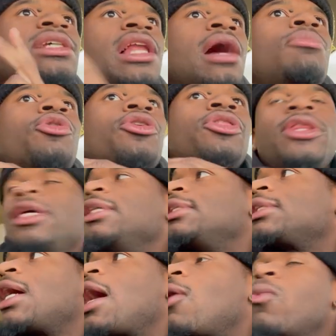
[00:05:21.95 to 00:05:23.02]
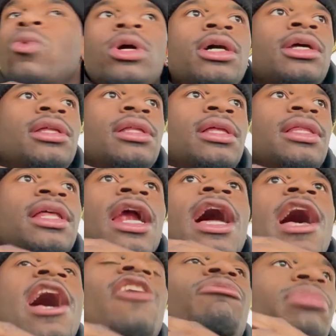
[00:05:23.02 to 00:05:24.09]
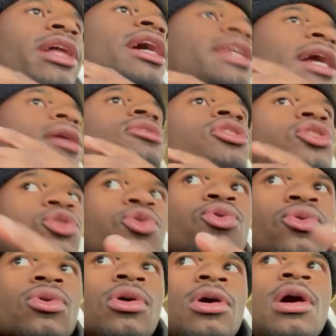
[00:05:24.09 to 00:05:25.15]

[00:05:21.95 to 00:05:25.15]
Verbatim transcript: a lot more things that I want that I have planned out to do.